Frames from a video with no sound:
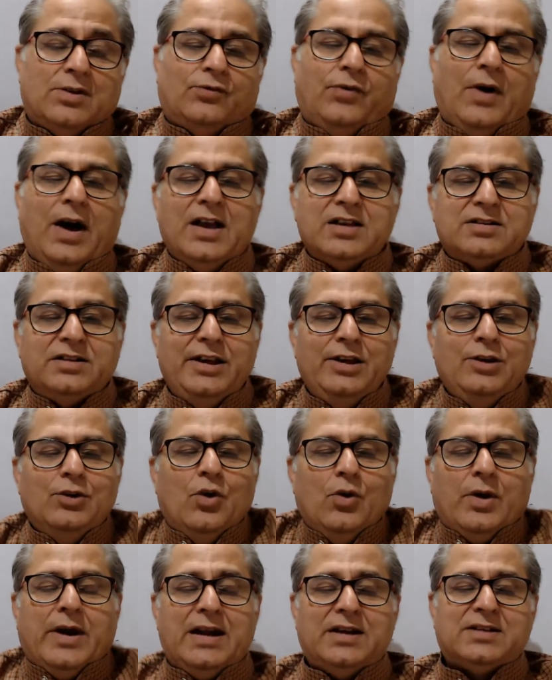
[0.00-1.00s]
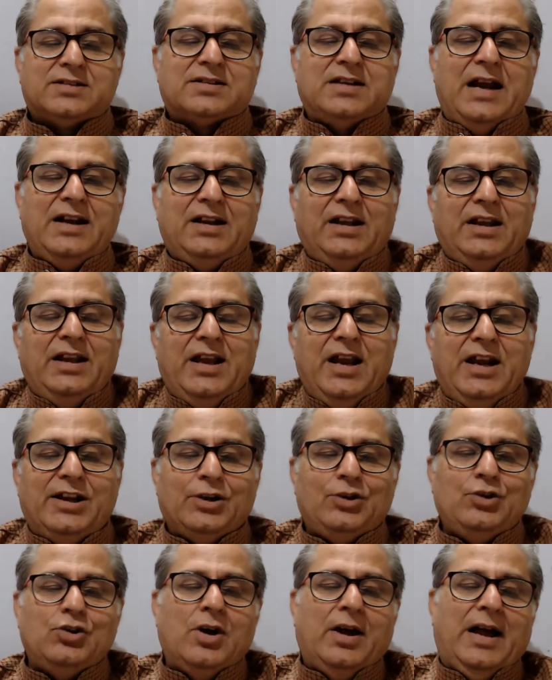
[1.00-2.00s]
Fastly, you get slightly heat
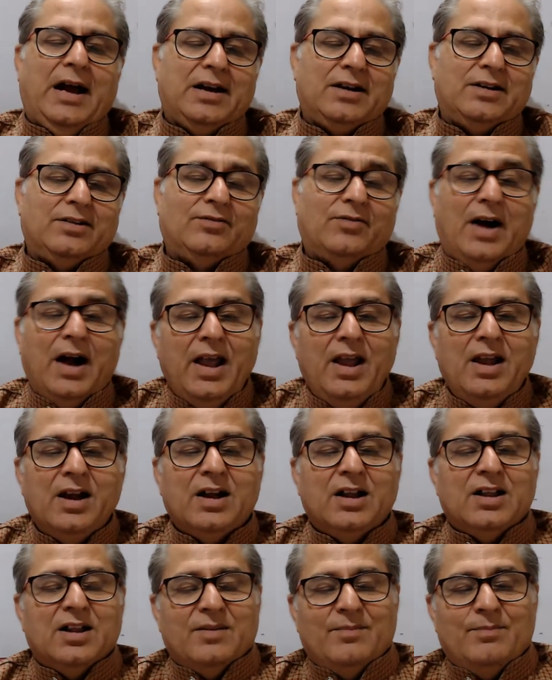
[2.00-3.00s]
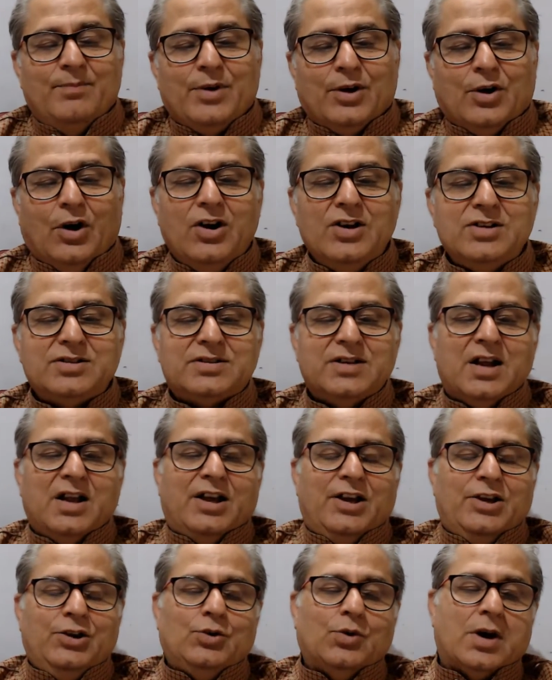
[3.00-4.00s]
in your hand. Why? Because
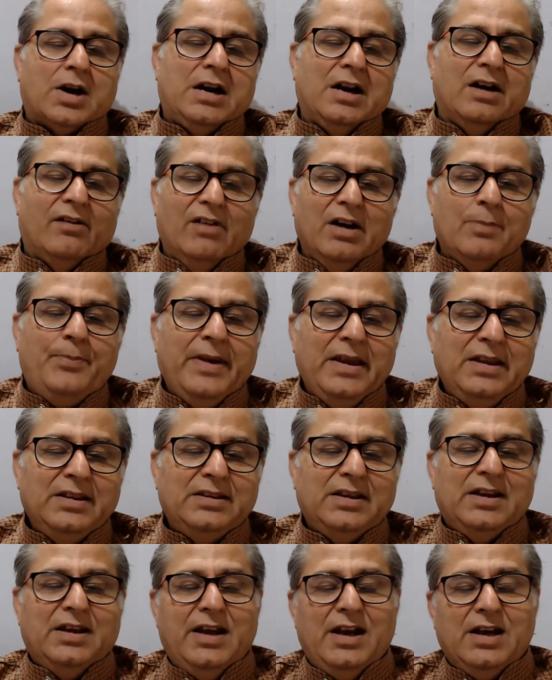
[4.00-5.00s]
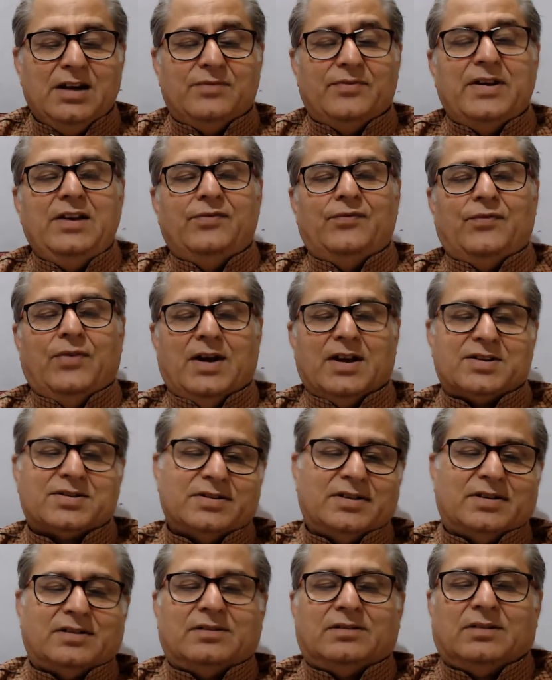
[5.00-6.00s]
you are developing the heat very faster.